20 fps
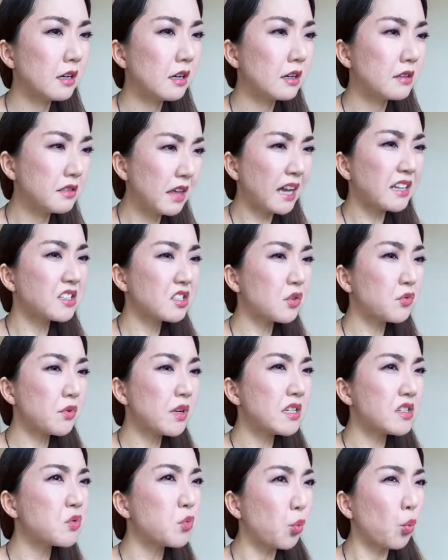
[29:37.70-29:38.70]
that's the
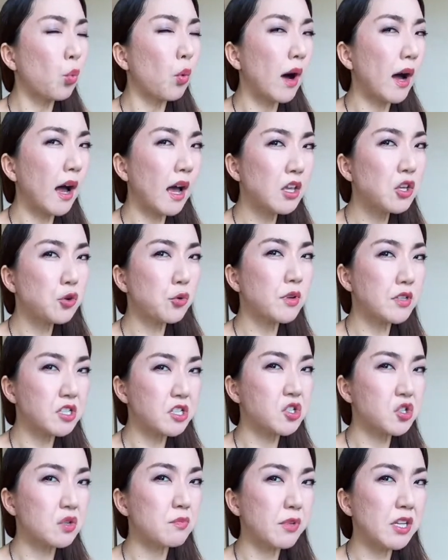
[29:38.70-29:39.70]
reason why you're
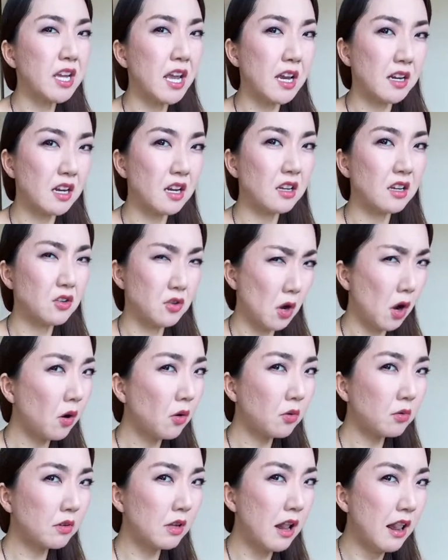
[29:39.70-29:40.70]
discriminated, you
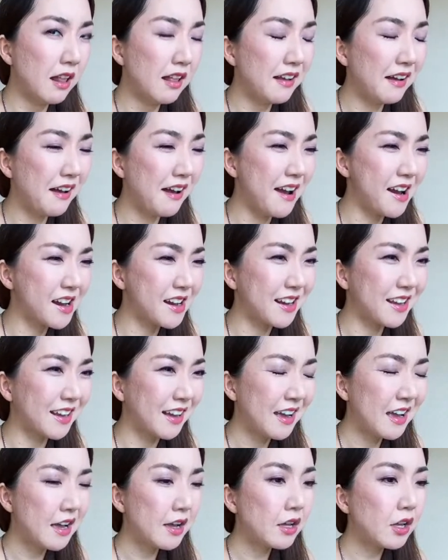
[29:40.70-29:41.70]
know? Like,
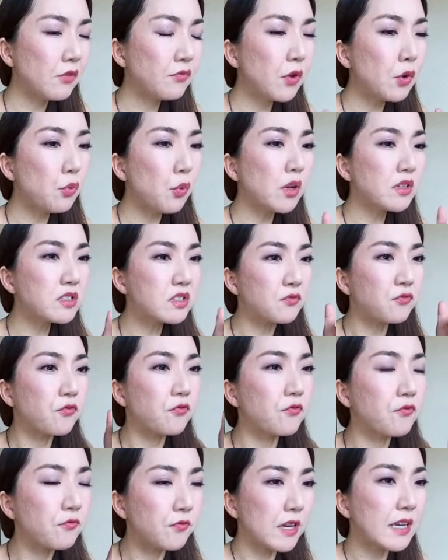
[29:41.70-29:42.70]
if you want to
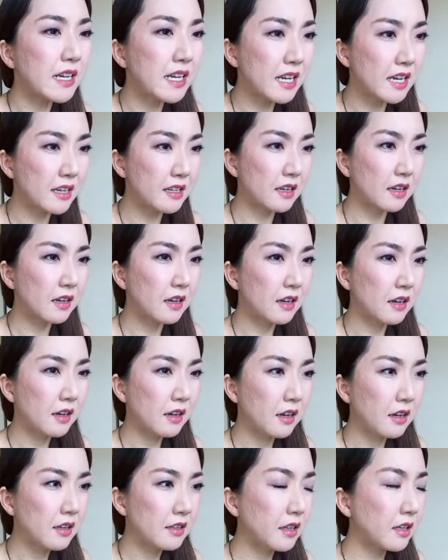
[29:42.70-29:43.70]
fit in,
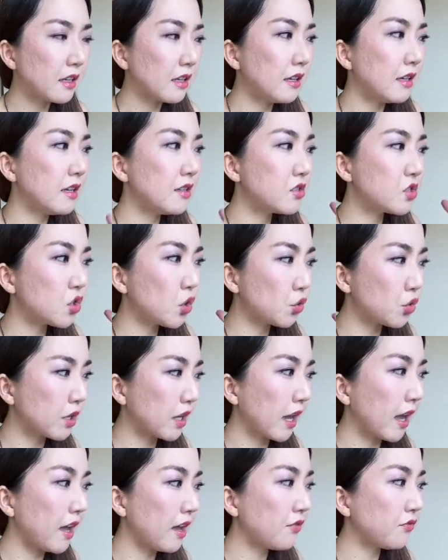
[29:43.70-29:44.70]
like, it's
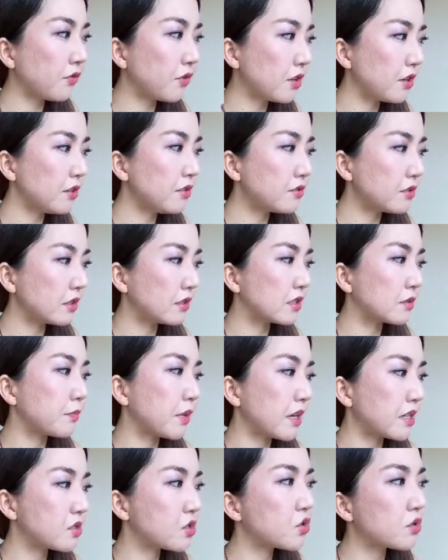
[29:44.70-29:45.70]
okay for you to
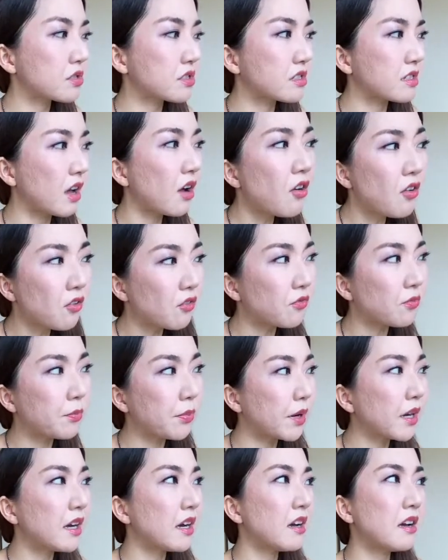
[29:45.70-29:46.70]
express yourself,
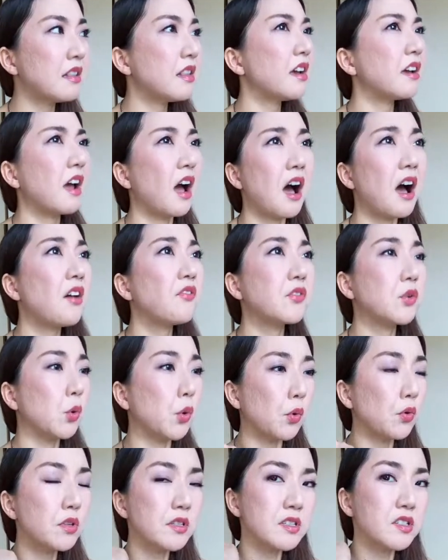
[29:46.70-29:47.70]
but like, have
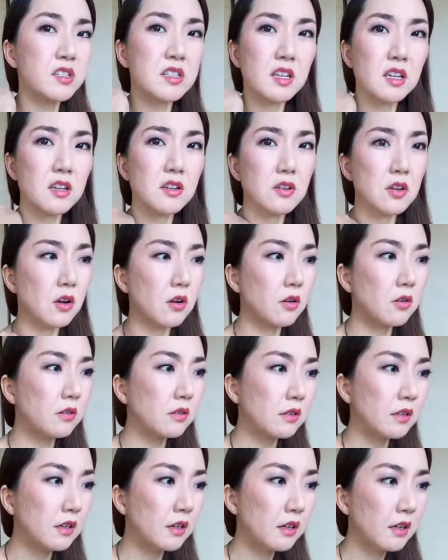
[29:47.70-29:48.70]
courtesy, you know?
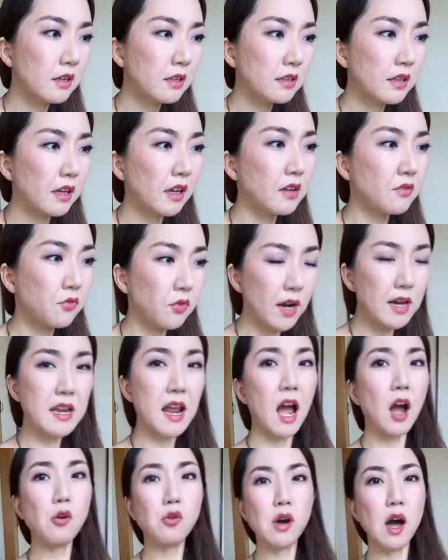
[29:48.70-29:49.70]
Like, right
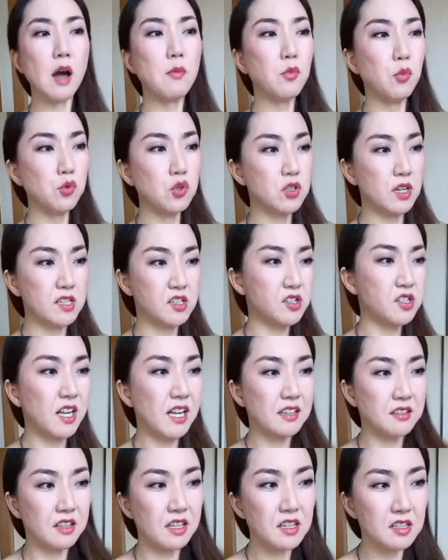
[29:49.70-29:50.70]
now, I'm dressed
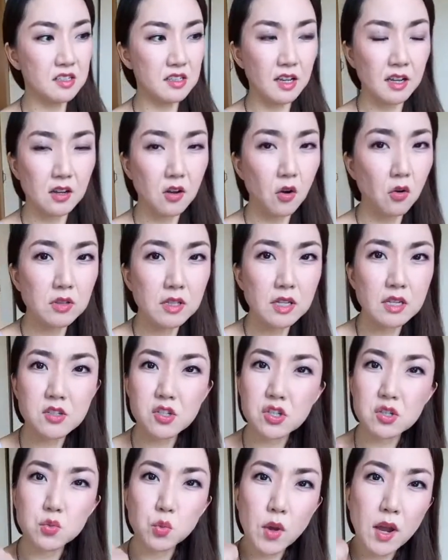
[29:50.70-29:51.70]
like this, like, only
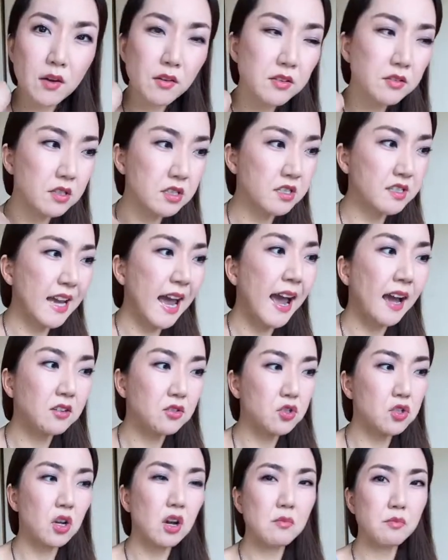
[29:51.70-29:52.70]
just wearing this tank
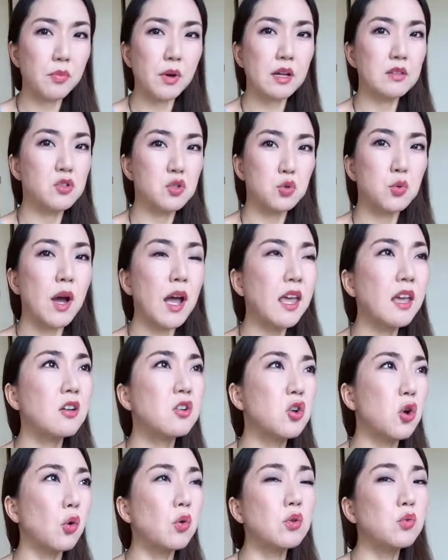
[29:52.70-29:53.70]
top, but do I
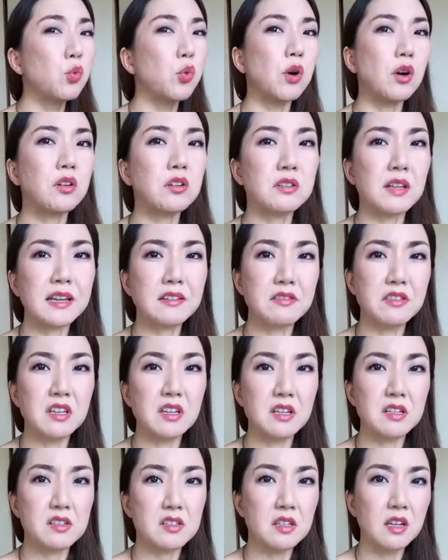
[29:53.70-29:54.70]
go to work like
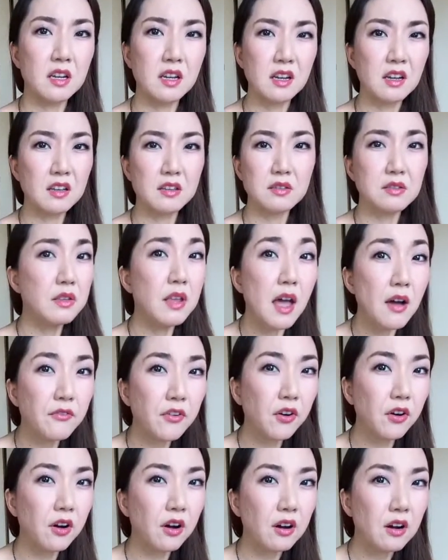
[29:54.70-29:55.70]
this?
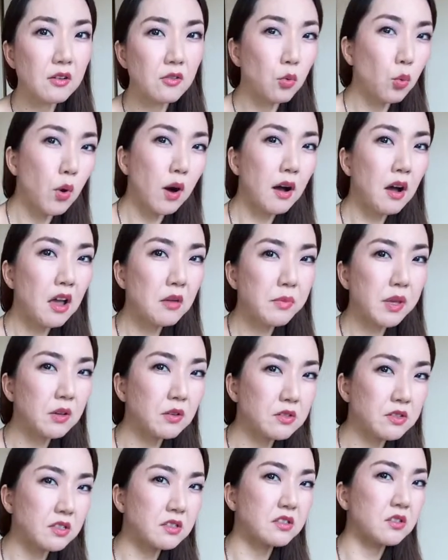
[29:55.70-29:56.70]
Never. Why?
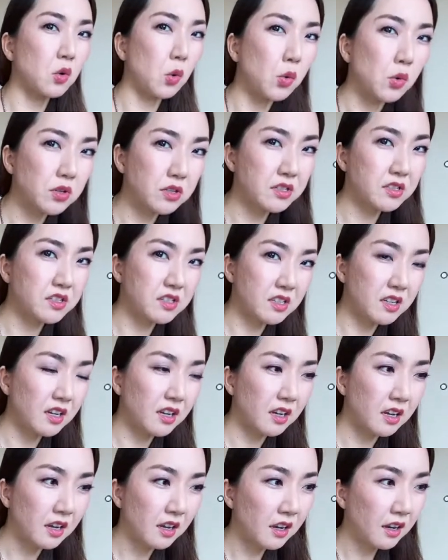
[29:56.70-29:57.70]
Because it's
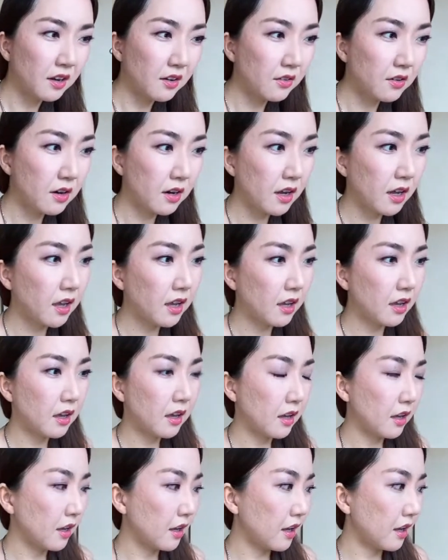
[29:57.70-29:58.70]
courtesy, right?
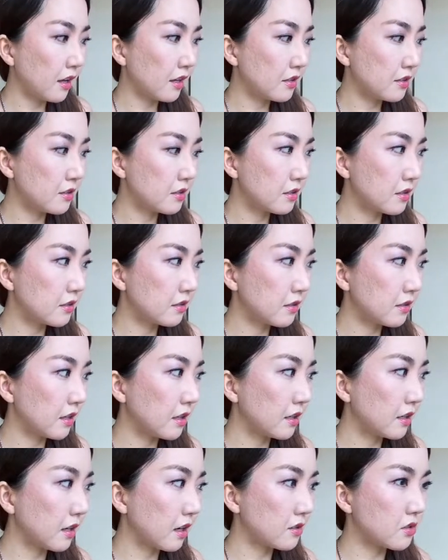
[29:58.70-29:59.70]
And
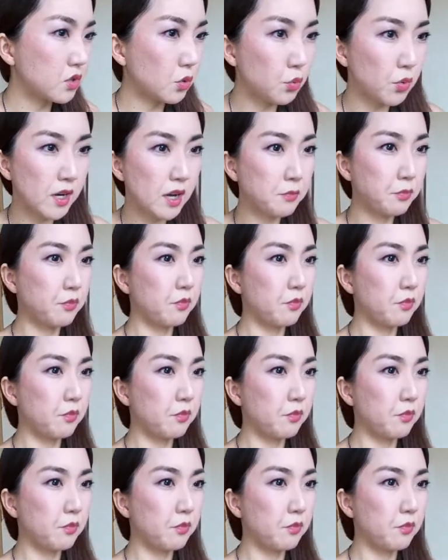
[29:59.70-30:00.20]
like I don't want